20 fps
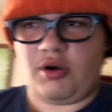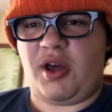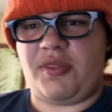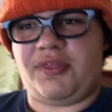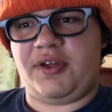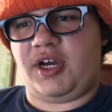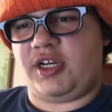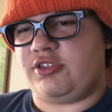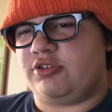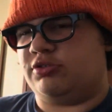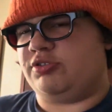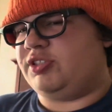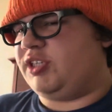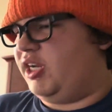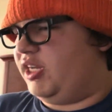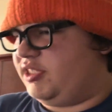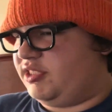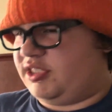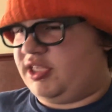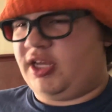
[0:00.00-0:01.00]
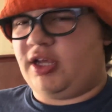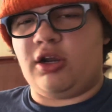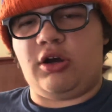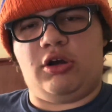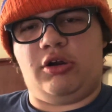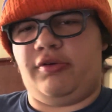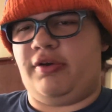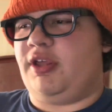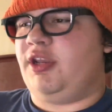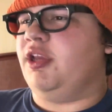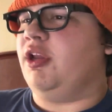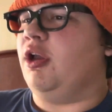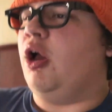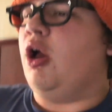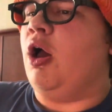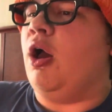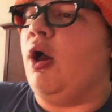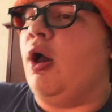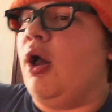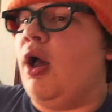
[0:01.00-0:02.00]
I think I told you guys that already.
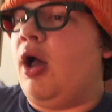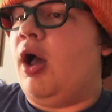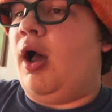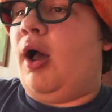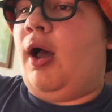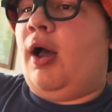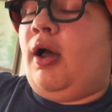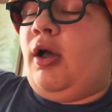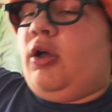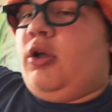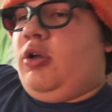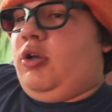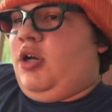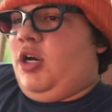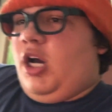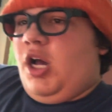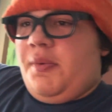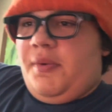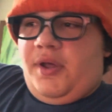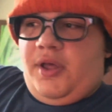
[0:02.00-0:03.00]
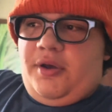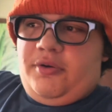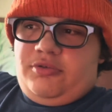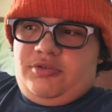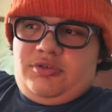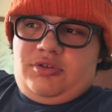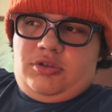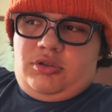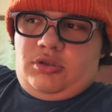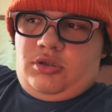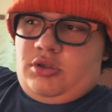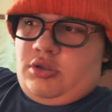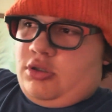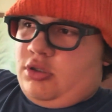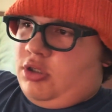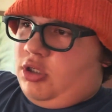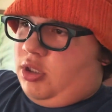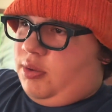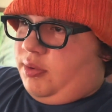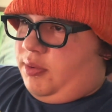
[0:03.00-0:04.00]
I'm out.
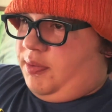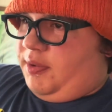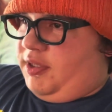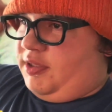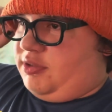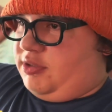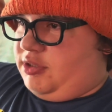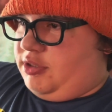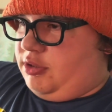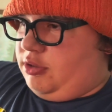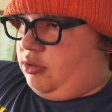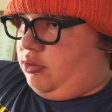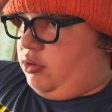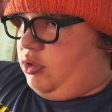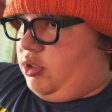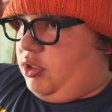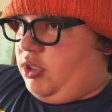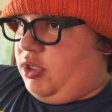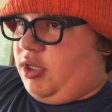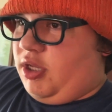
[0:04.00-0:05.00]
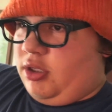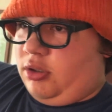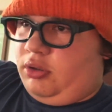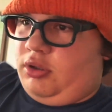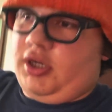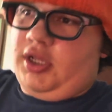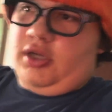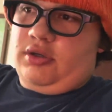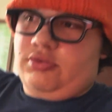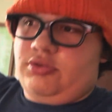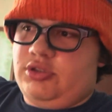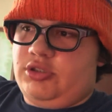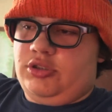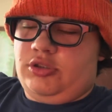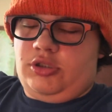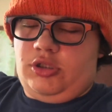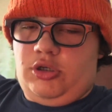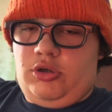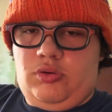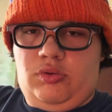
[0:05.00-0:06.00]
I'm about to uh, head on out to
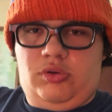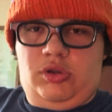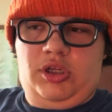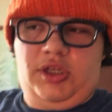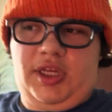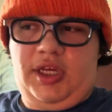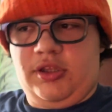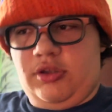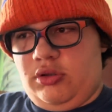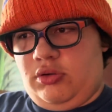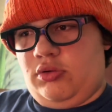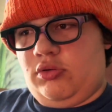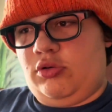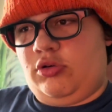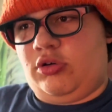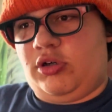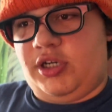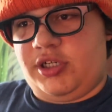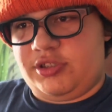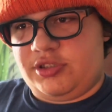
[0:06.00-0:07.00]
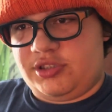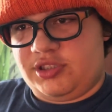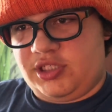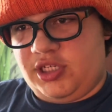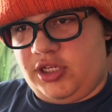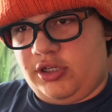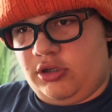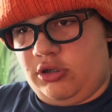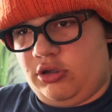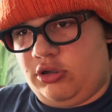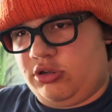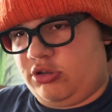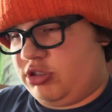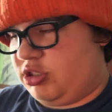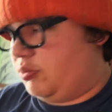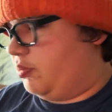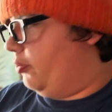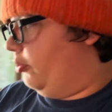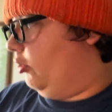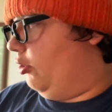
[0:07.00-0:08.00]
go look at, or I should say go
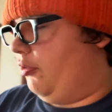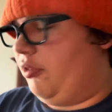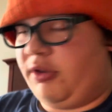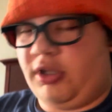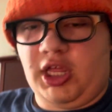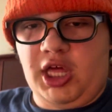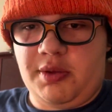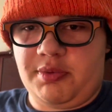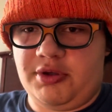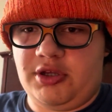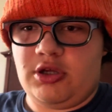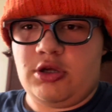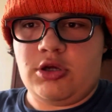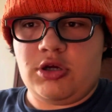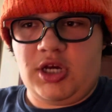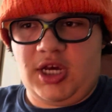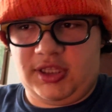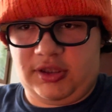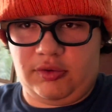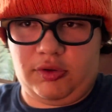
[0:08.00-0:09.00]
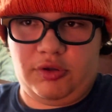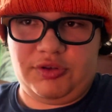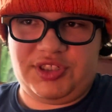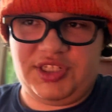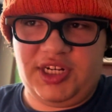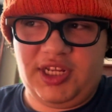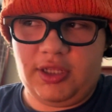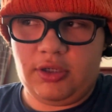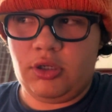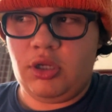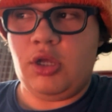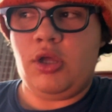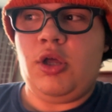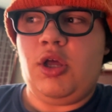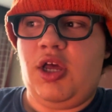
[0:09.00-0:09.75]
explore the lobby at the Rosen Inn.